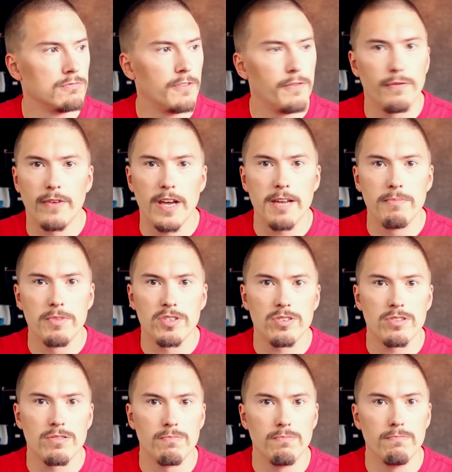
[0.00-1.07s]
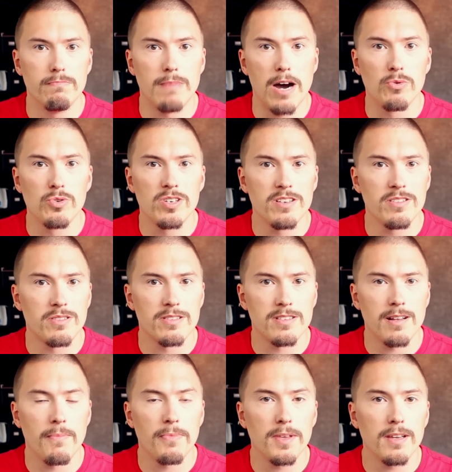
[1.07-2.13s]
famous mountain or
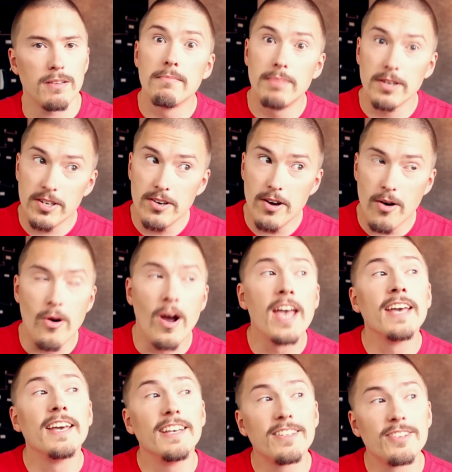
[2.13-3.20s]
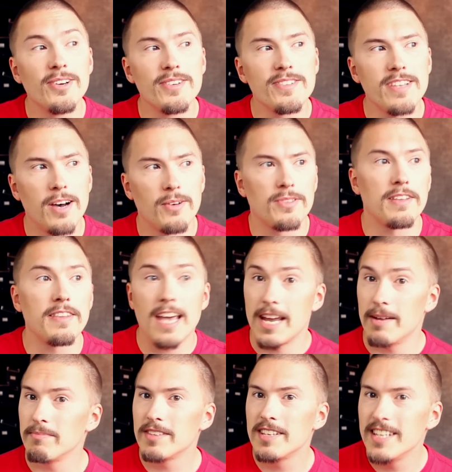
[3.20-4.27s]
something. But no, it turns out that
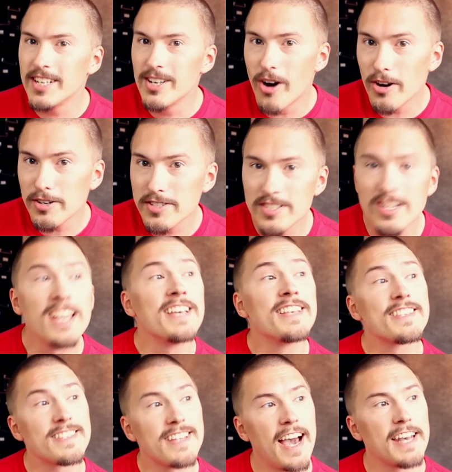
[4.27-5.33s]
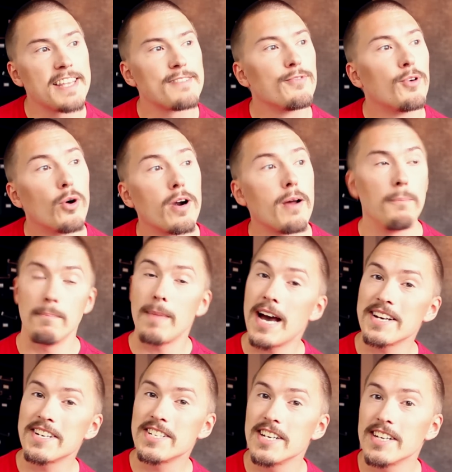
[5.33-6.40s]
MTGOX stands for
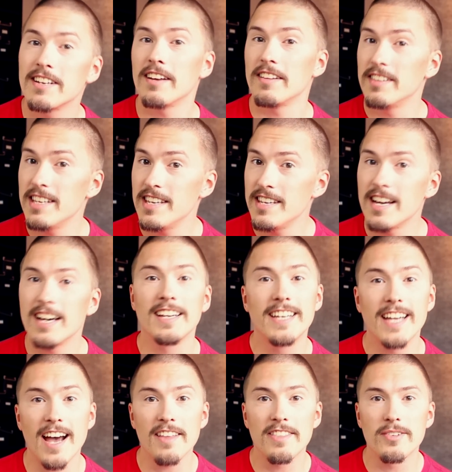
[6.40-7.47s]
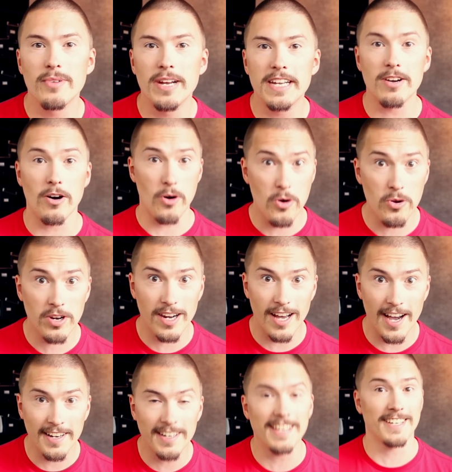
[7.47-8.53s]
Magic the Gathering
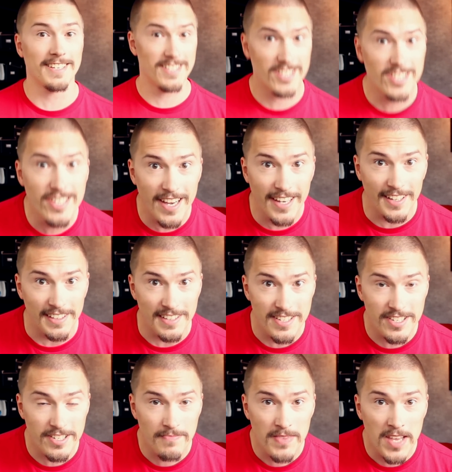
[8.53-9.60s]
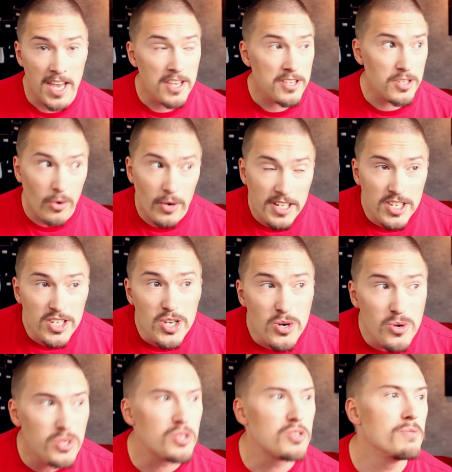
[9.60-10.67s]
Online Exchange. So it
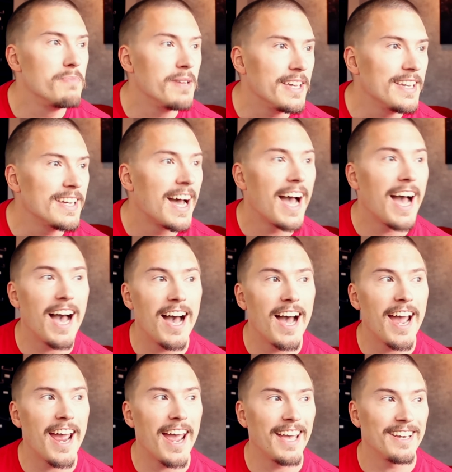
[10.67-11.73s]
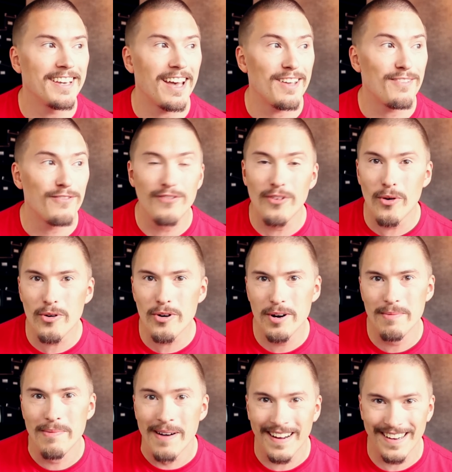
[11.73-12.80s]
used to be a
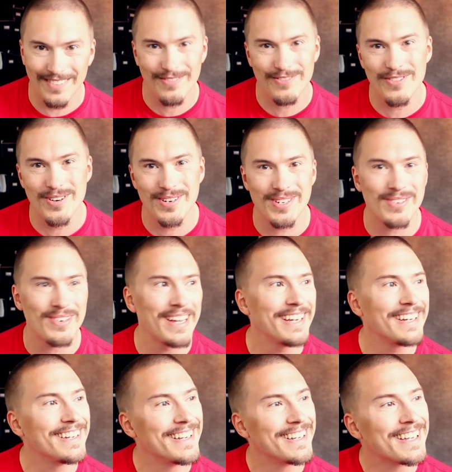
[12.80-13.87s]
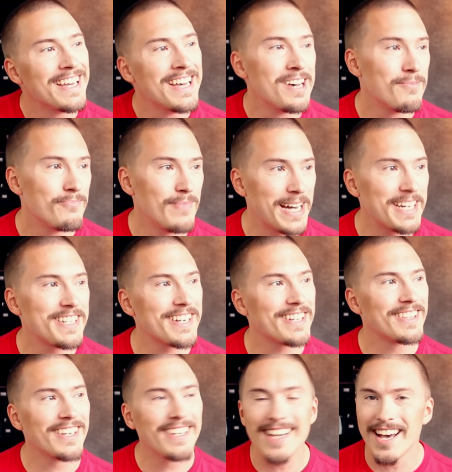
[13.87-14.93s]
forum for trading Magic
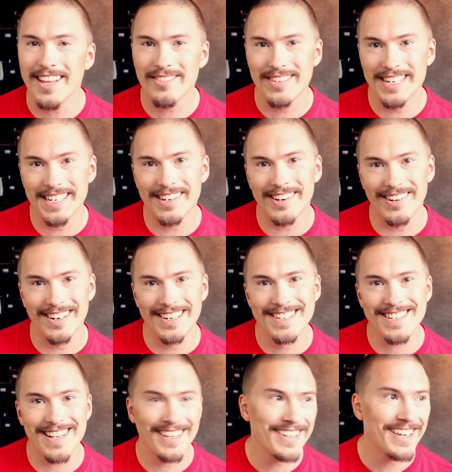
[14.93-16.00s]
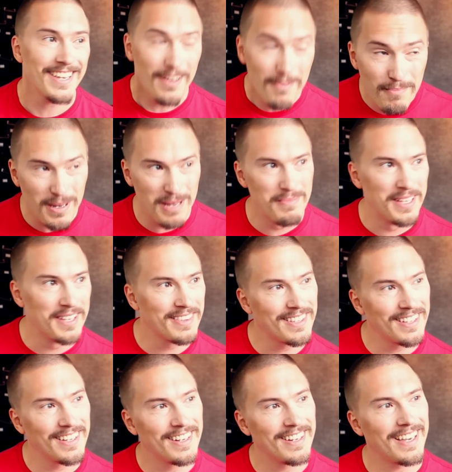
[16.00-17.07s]
the Gathering cards, and they
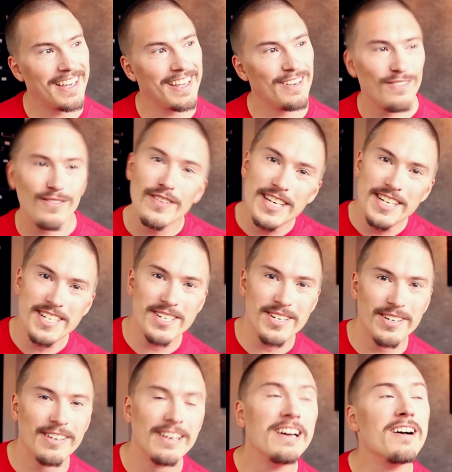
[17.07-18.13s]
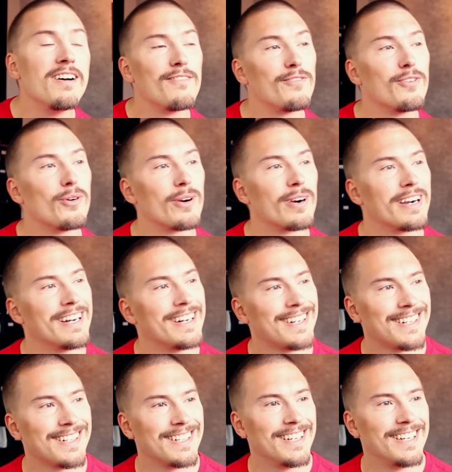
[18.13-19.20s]
implemented a feature for
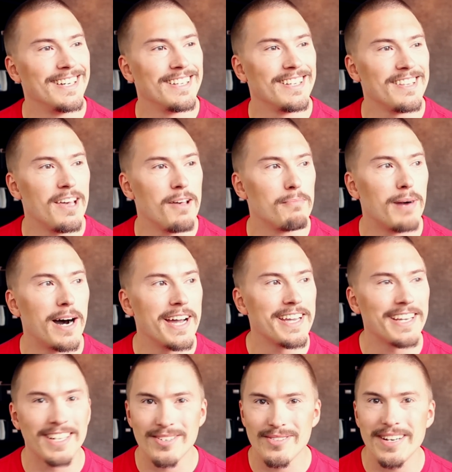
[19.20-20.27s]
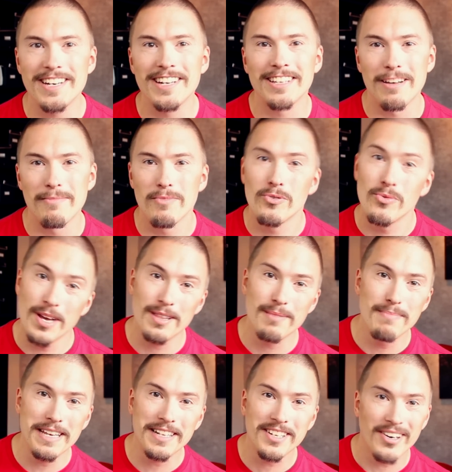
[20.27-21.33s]
buying and trading them with
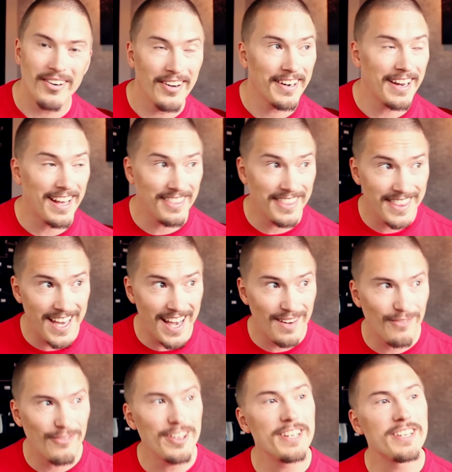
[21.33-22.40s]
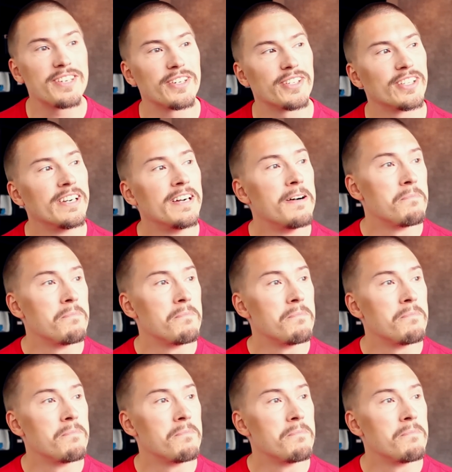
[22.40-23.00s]
Bitcoin, and that feature